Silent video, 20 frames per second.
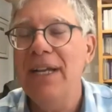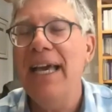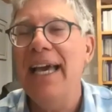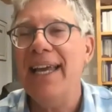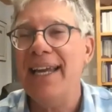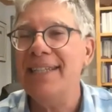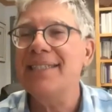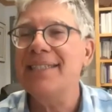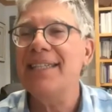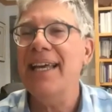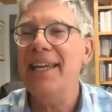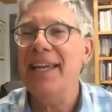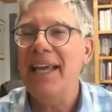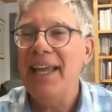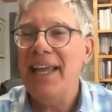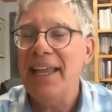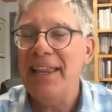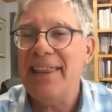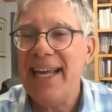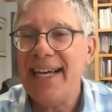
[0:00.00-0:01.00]
and I said,
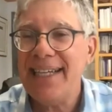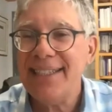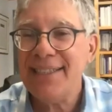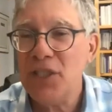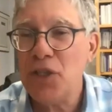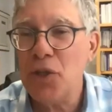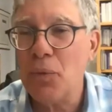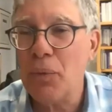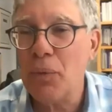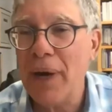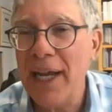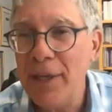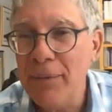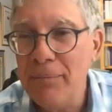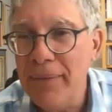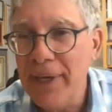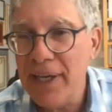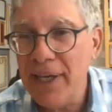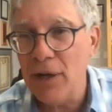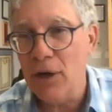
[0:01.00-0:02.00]
that's the right
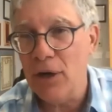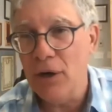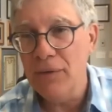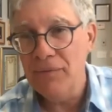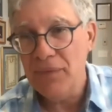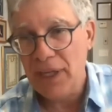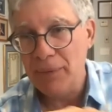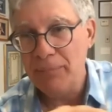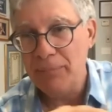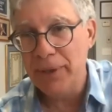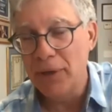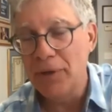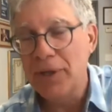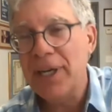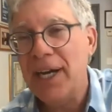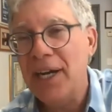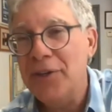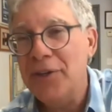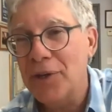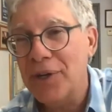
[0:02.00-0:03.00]
middle. I'm building
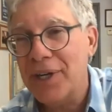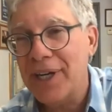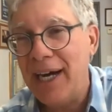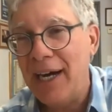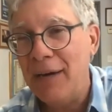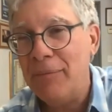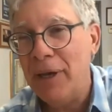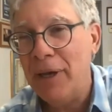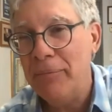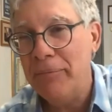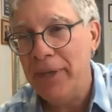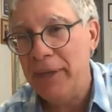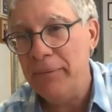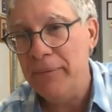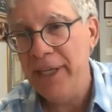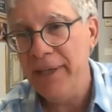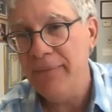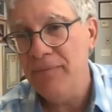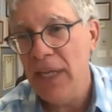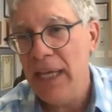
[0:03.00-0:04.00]
on your comment,
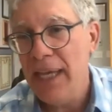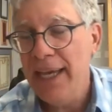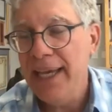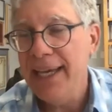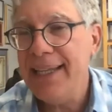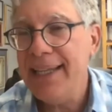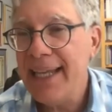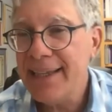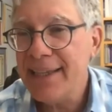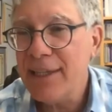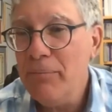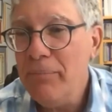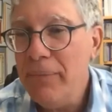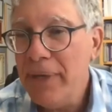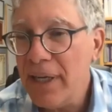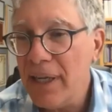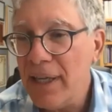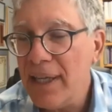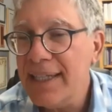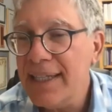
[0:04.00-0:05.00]
Mimi, in that the
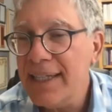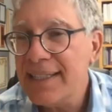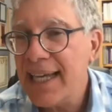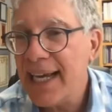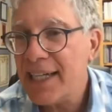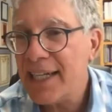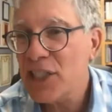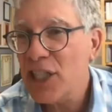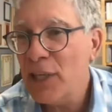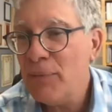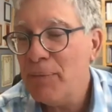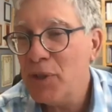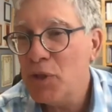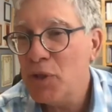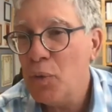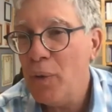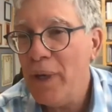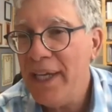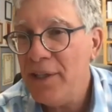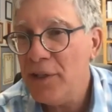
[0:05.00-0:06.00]
middle is actually
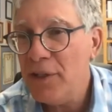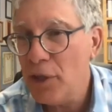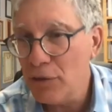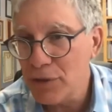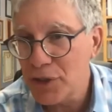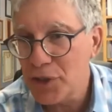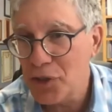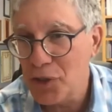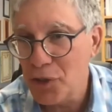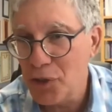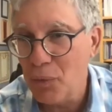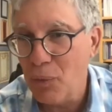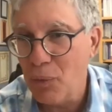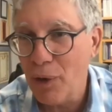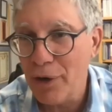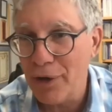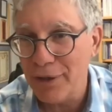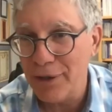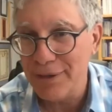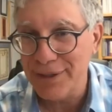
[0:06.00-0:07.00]
between those two
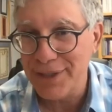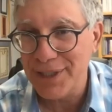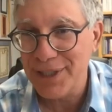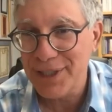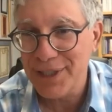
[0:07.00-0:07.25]
words.